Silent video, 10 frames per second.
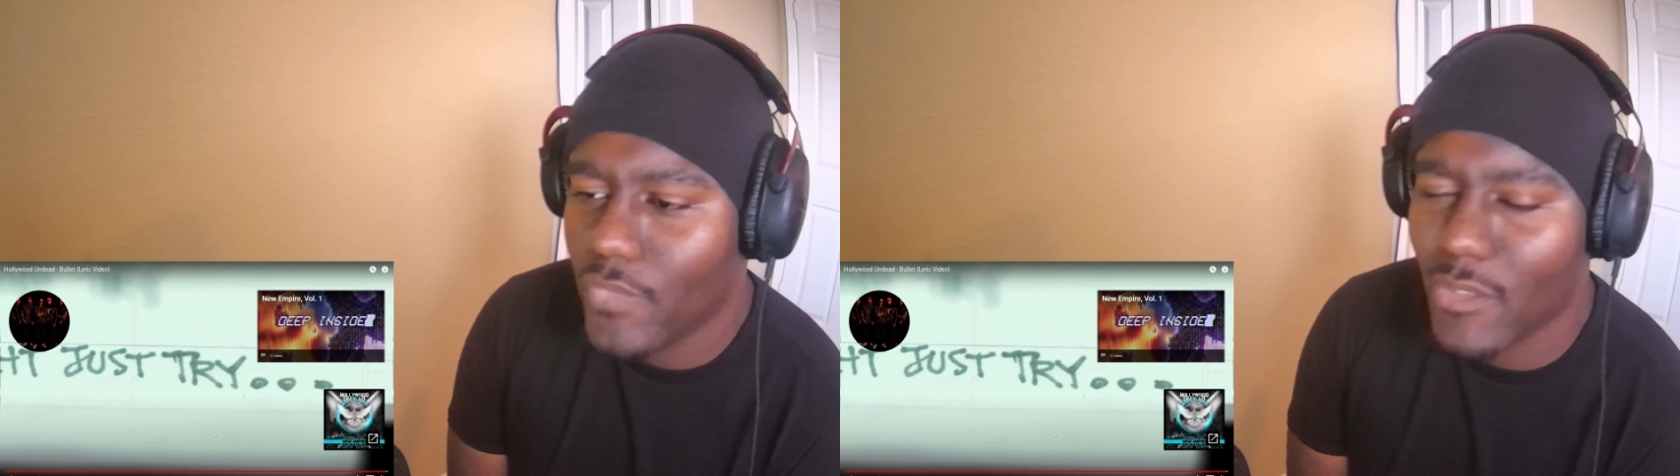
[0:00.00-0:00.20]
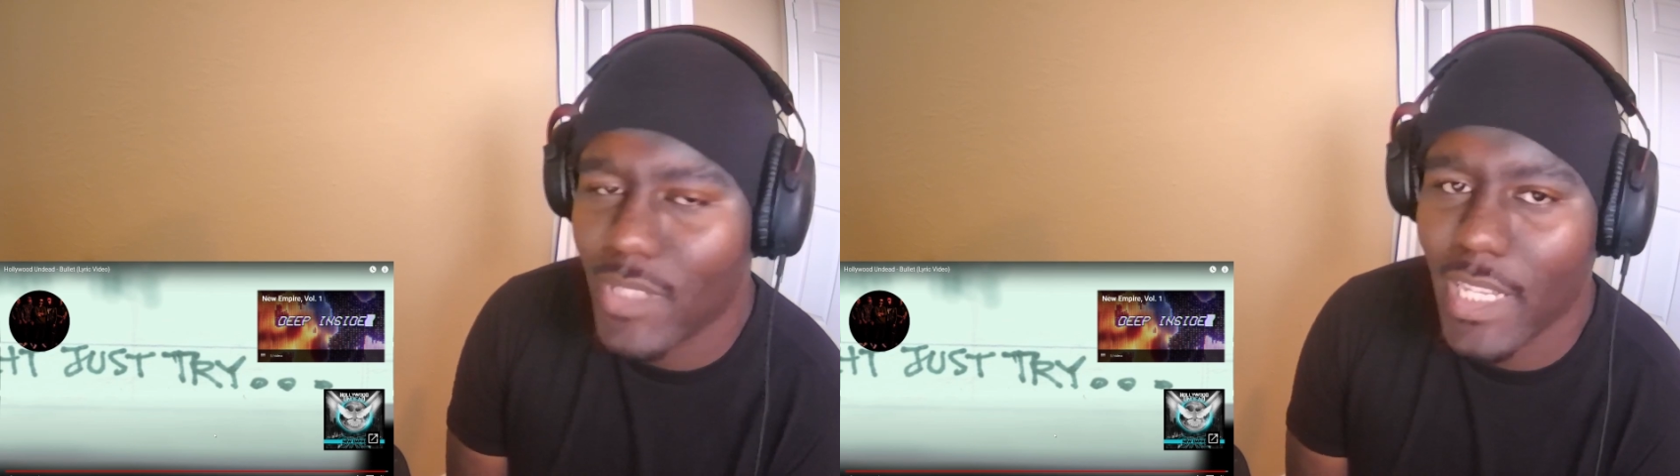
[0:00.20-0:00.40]

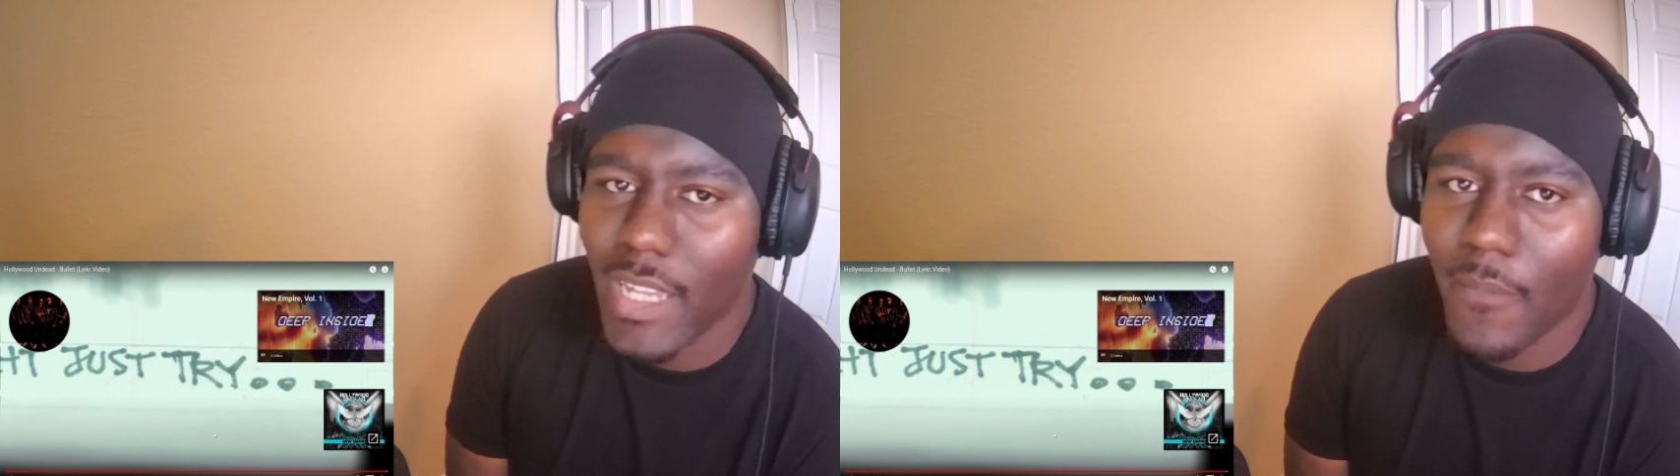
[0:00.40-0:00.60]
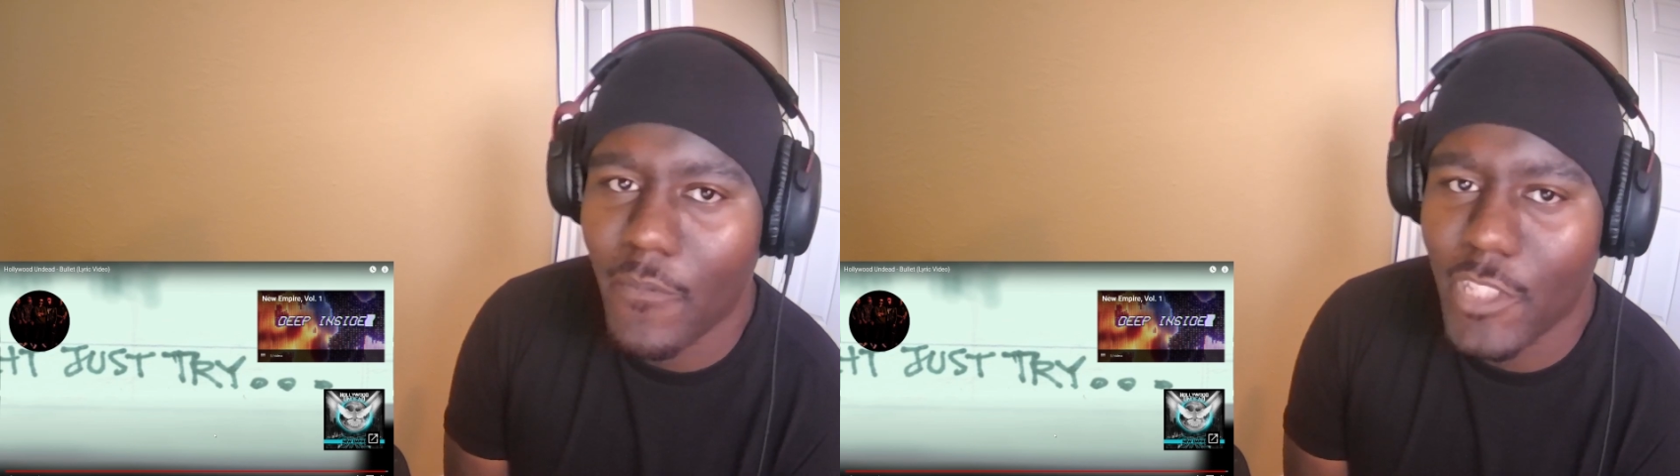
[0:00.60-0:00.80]
I'd say,
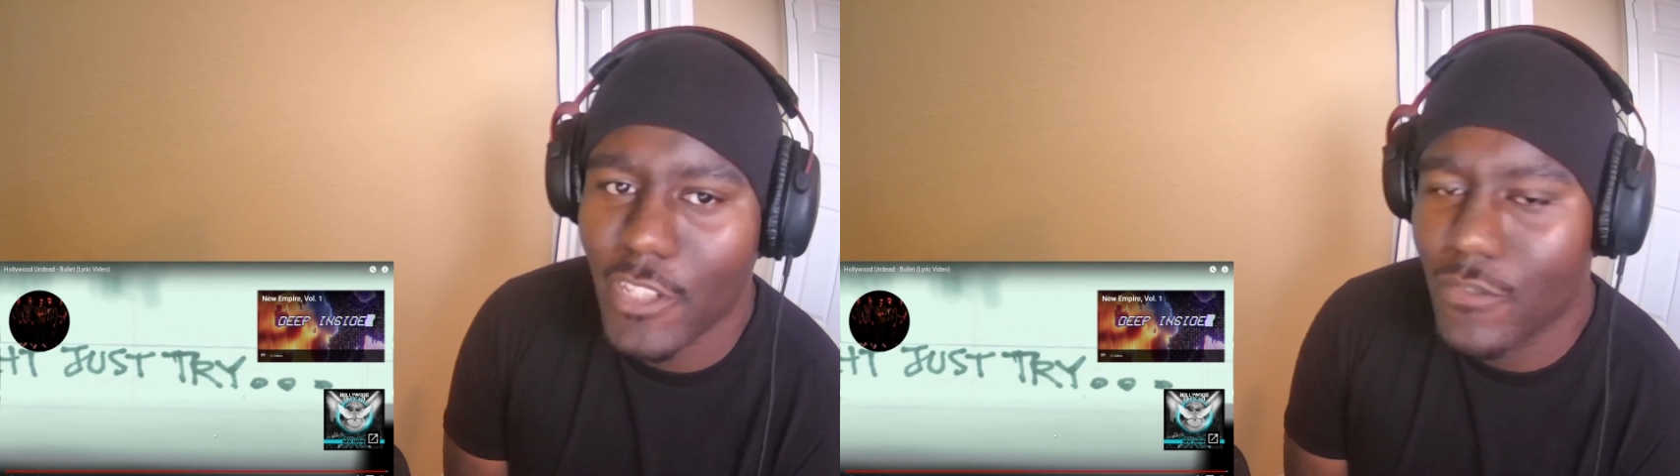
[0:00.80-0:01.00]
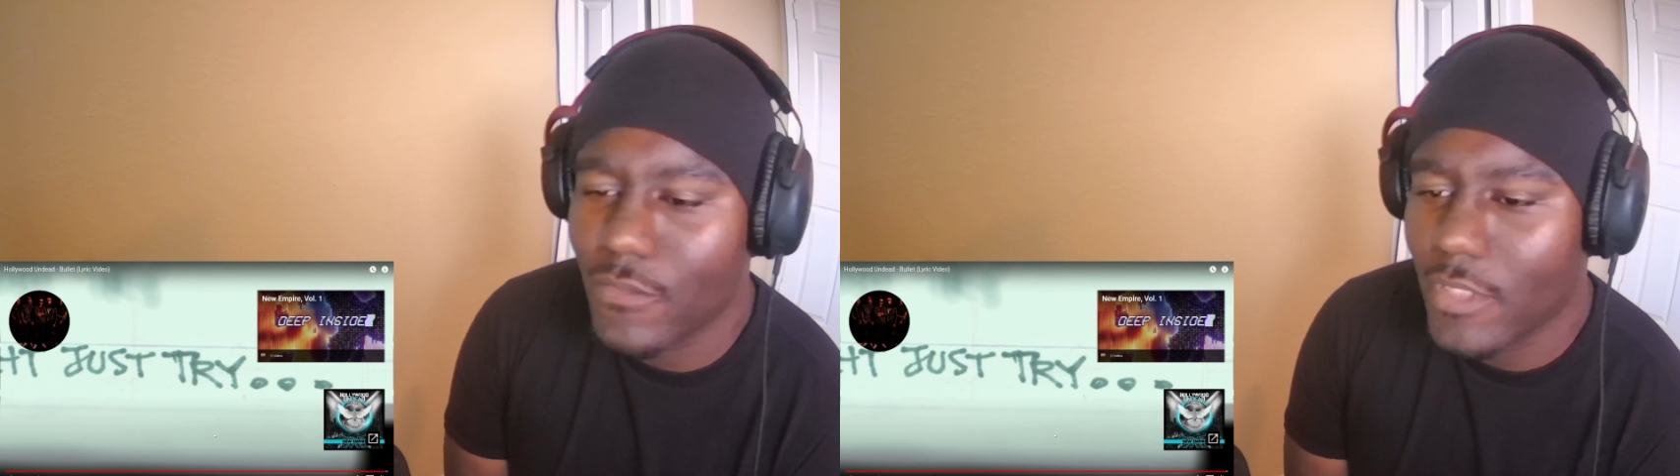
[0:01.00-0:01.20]
comfort
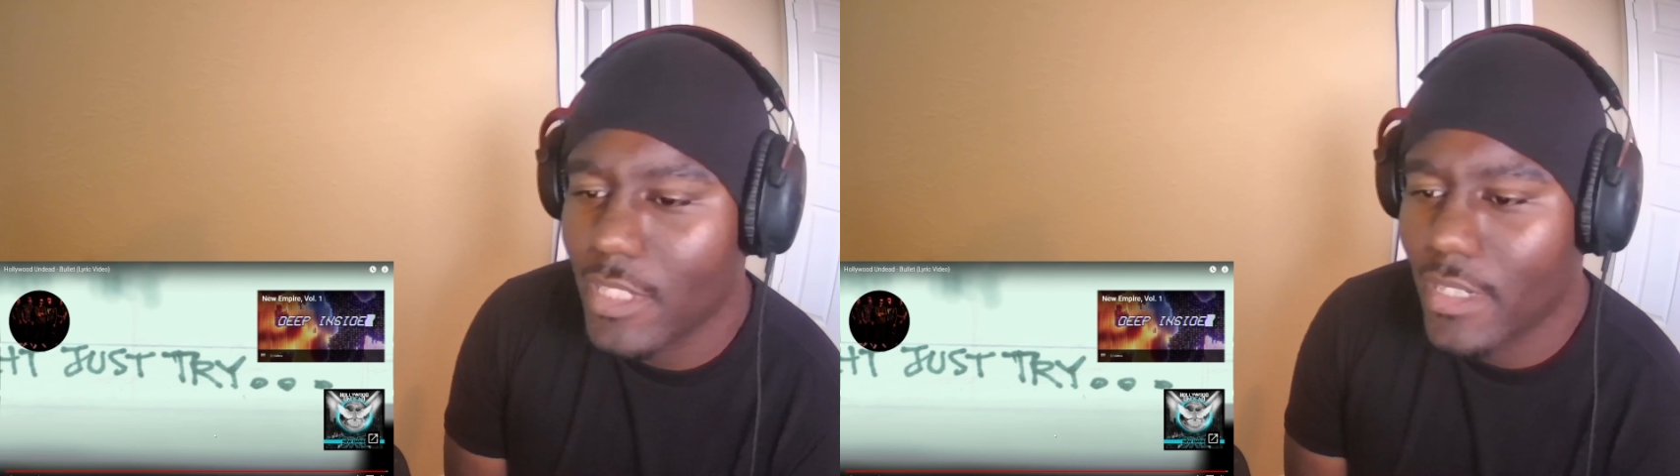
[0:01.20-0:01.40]
zone.